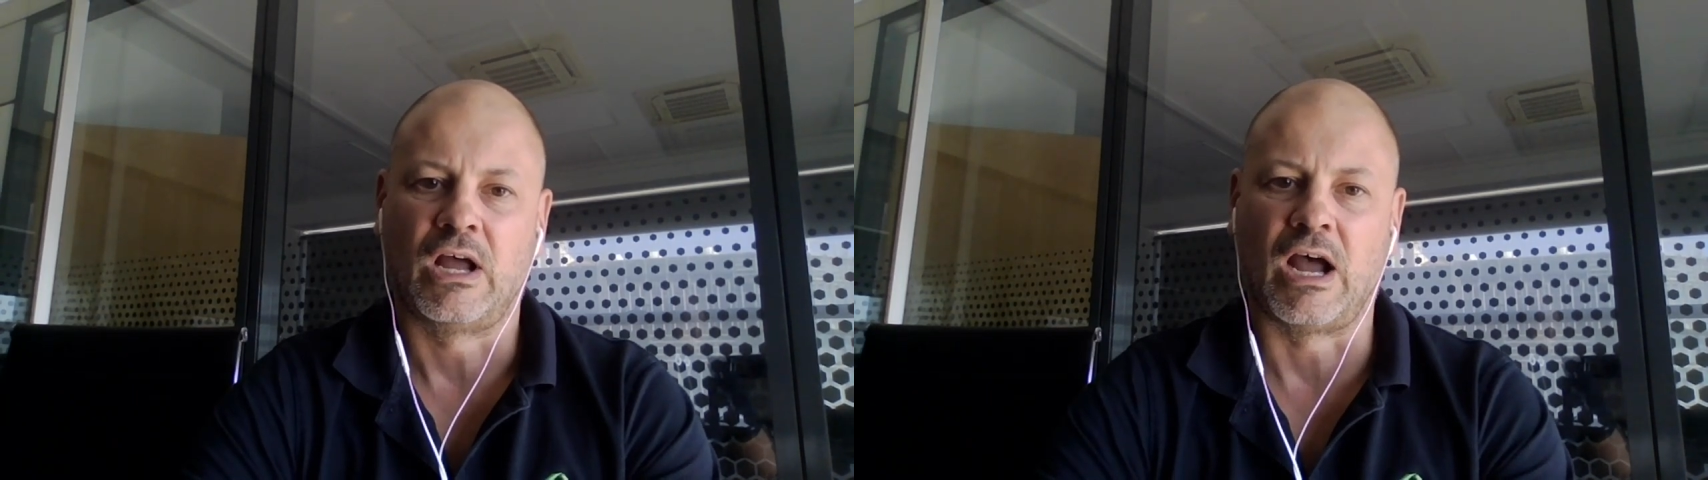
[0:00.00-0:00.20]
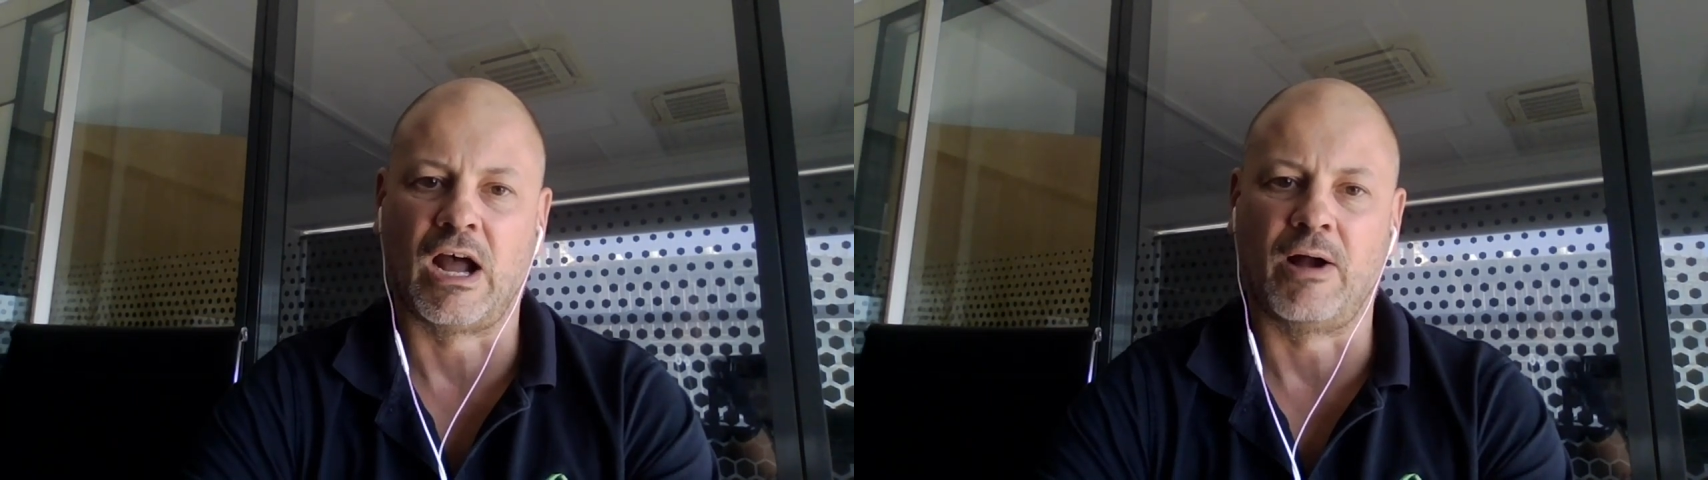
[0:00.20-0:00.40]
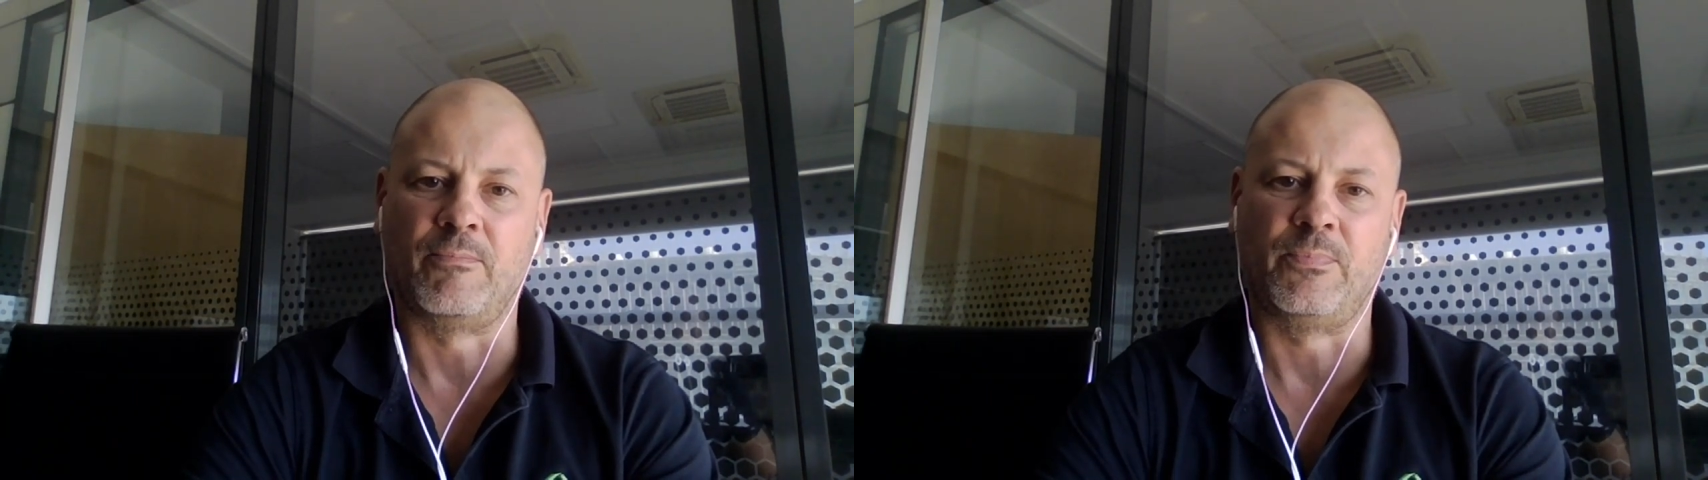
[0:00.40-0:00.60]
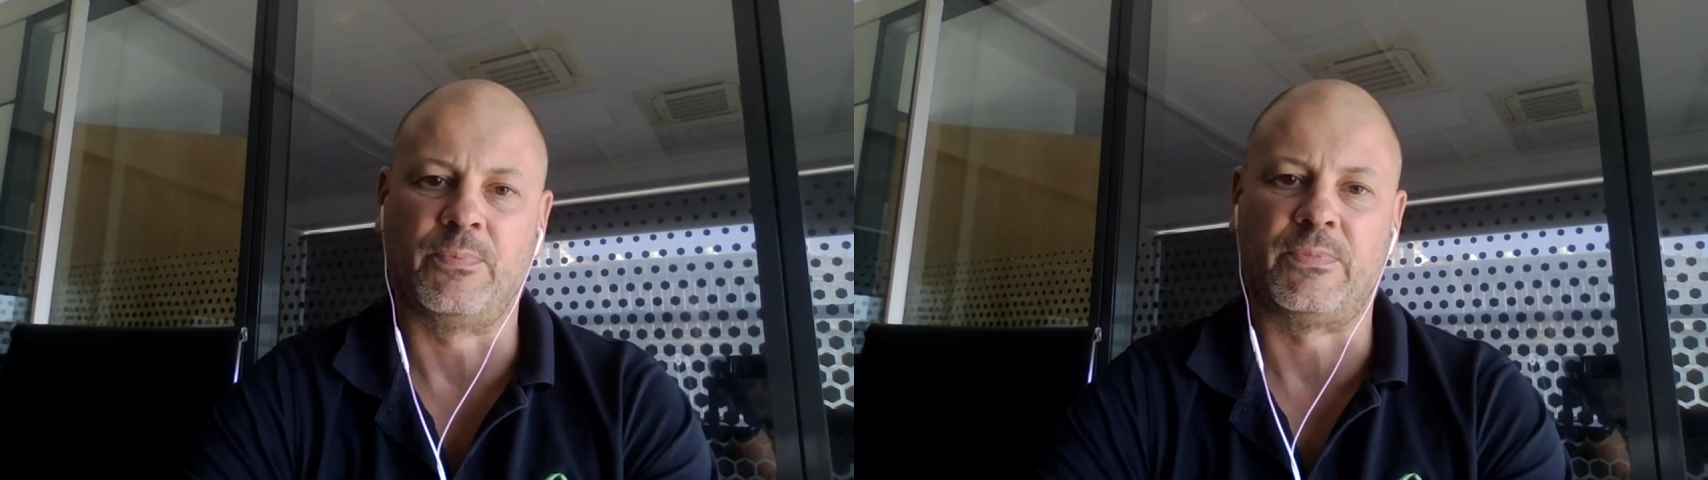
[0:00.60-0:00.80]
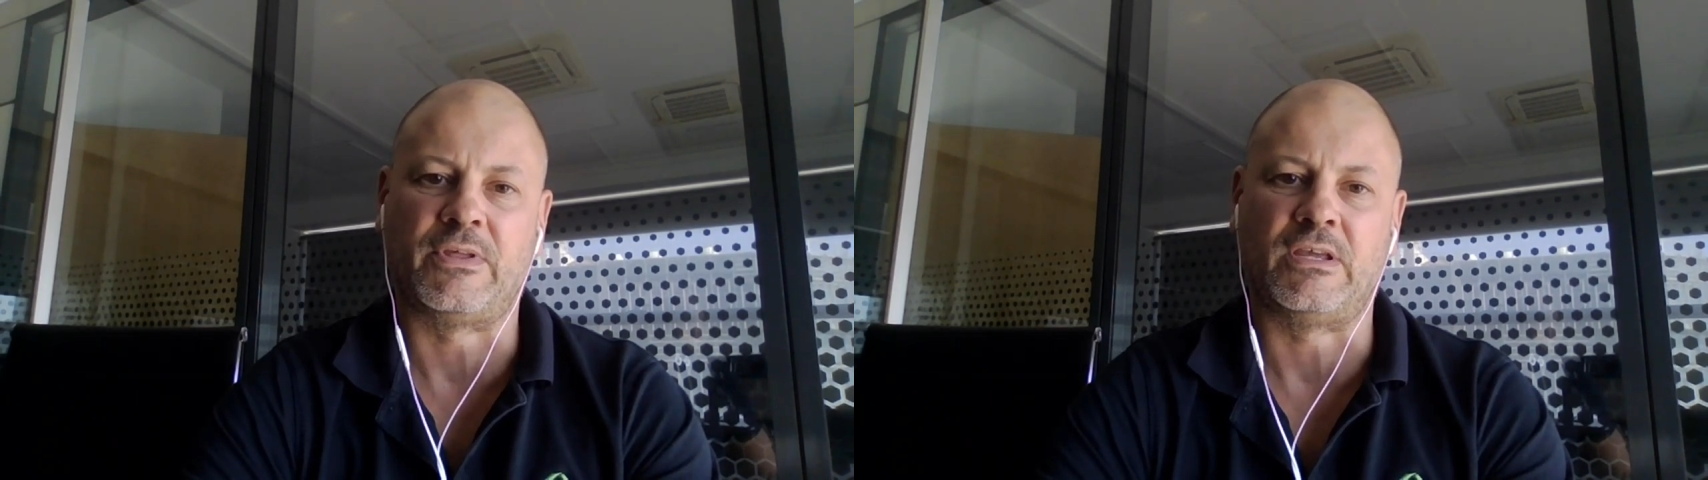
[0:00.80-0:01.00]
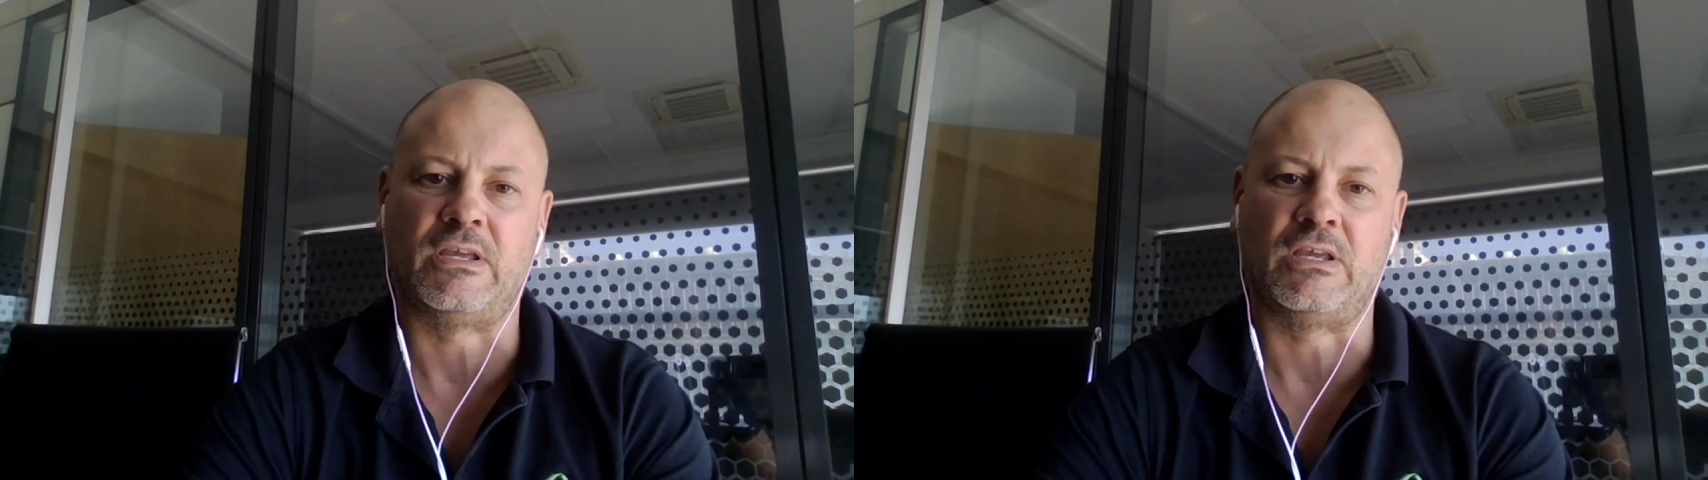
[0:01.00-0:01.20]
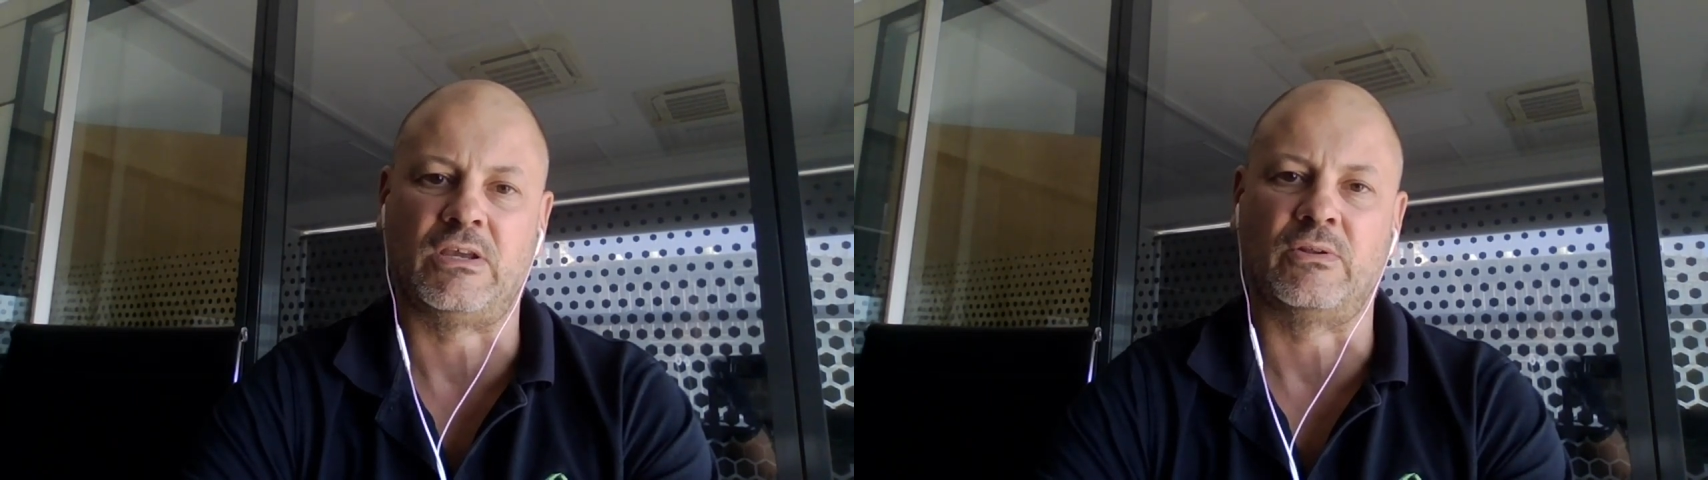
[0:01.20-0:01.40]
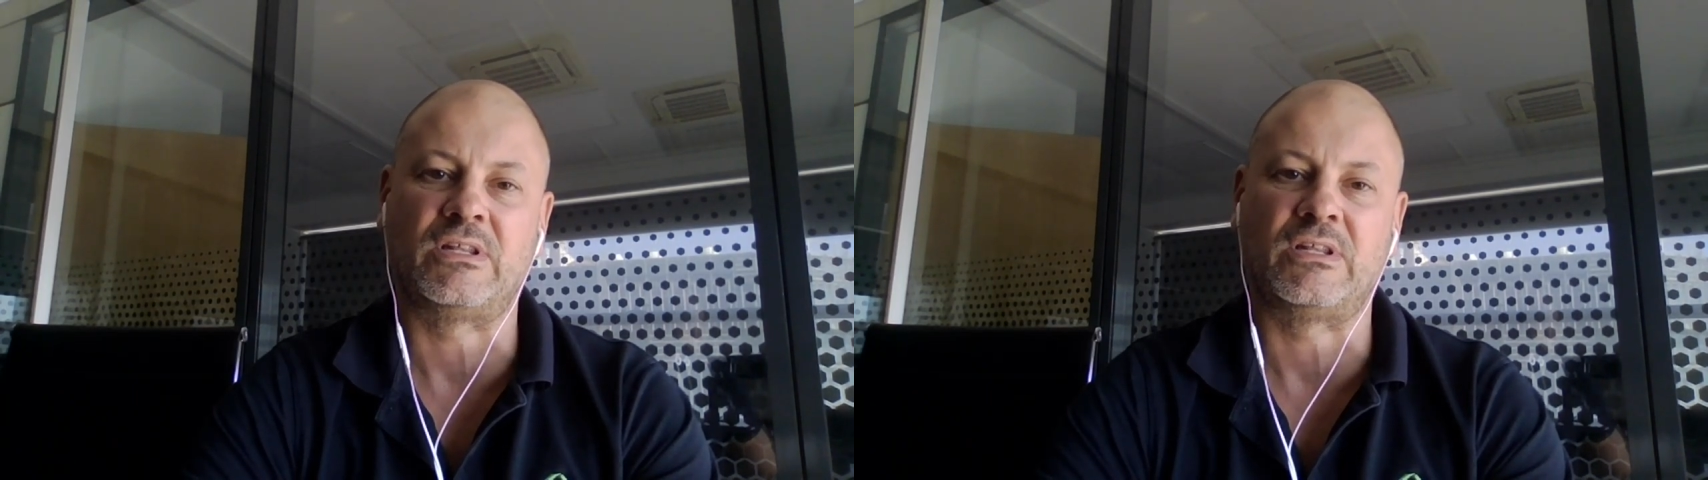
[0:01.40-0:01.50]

Um, the